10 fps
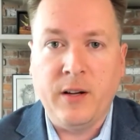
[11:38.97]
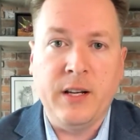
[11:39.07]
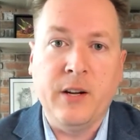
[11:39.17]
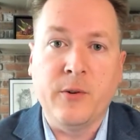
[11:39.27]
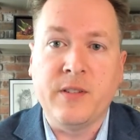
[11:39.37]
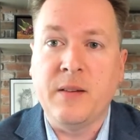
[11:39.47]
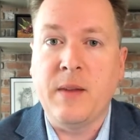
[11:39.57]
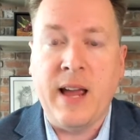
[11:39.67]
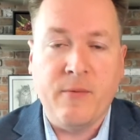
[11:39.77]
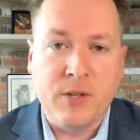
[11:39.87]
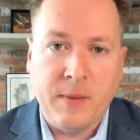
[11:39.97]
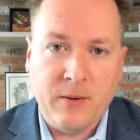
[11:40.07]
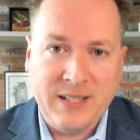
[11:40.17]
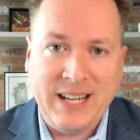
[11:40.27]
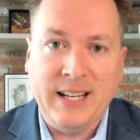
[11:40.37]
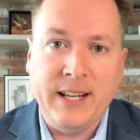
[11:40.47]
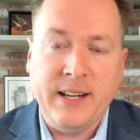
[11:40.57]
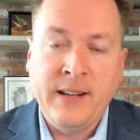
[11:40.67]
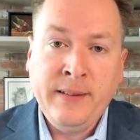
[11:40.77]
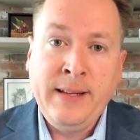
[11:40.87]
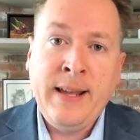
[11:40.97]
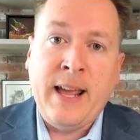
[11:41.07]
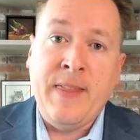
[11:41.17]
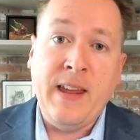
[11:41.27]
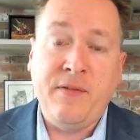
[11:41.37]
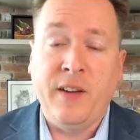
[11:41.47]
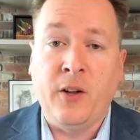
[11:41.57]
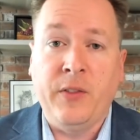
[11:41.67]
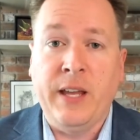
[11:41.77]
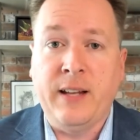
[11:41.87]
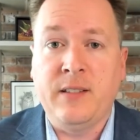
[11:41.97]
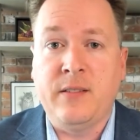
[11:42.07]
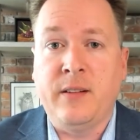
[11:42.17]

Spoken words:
and here's the average amount daily. And they felt that